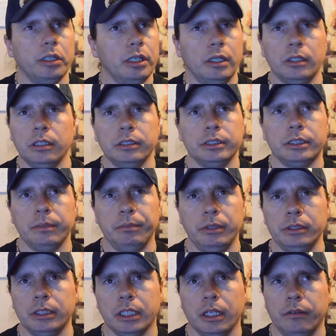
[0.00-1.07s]
earlier some
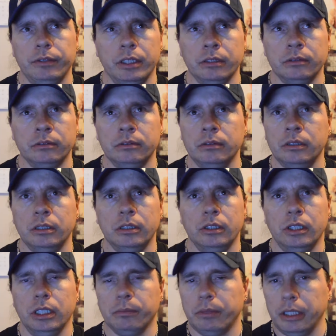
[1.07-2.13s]
music I've known.
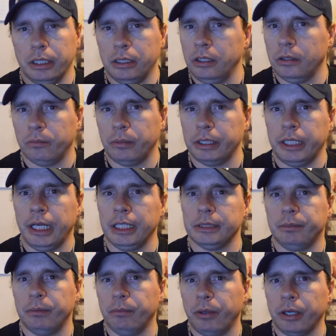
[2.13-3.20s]
My dad's
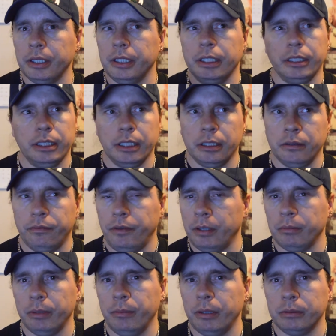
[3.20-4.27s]
been partying, and other
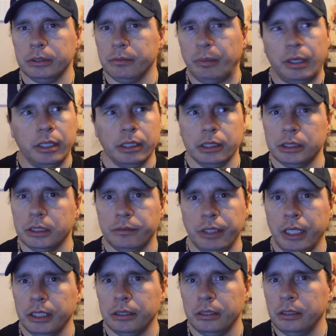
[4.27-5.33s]
family members are partying and stuff like
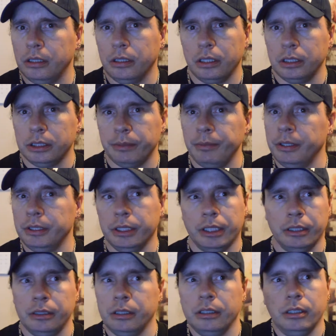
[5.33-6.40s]
that, and listening to music.
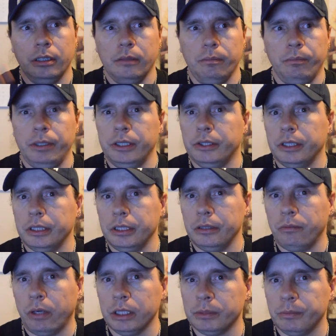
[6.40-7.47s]
And me trying to
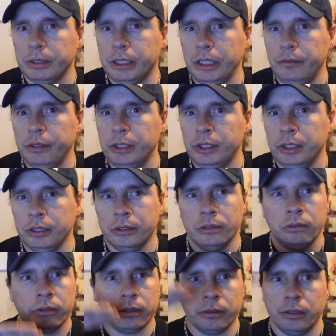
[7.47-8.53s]
watch my TV show
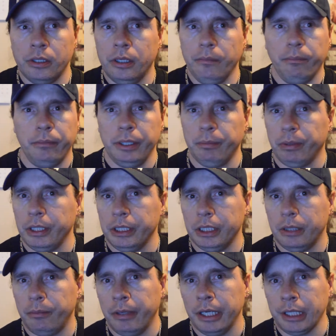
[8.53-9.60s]
or me playing
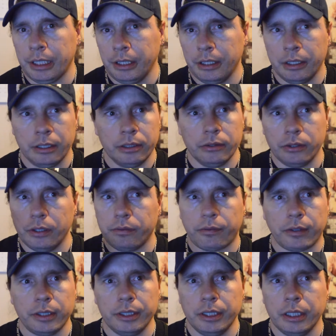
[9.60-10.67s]
in the backyard or the
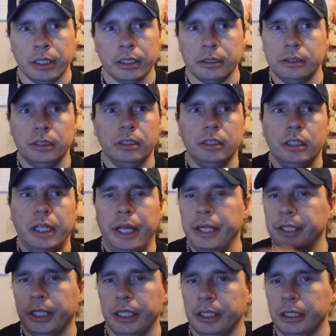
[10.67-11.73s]
front yard
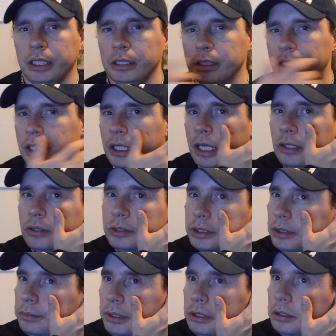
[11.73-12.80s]
and getting out of the house.
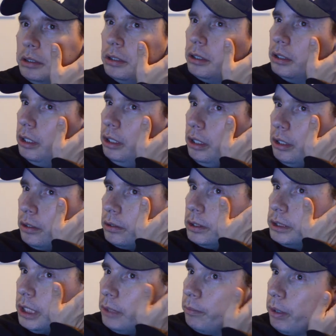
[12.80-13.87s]
I mean,
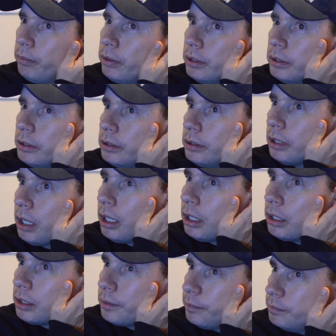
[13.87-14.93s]
earliest I remember her,
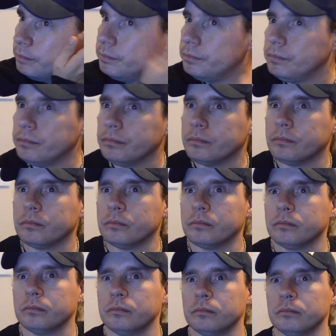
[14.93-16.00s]

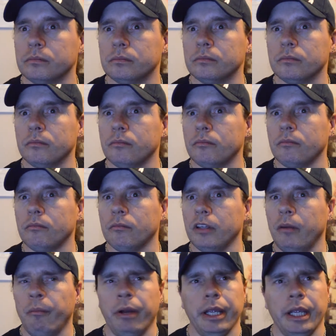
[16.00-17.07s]

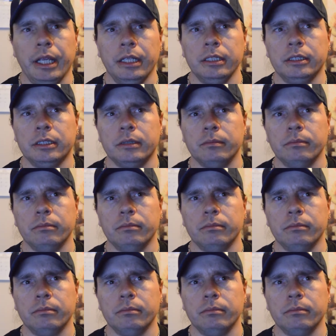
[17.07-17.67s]
one of my aunts